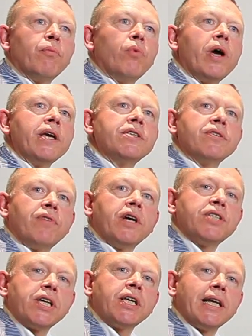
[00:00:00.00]
ways of
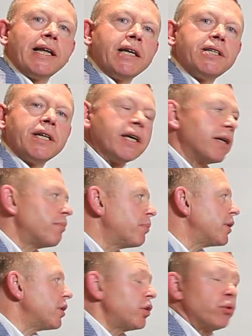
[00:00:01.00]
articulating it,
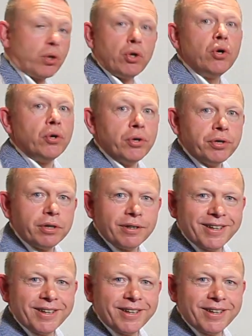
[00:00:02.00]
but you could,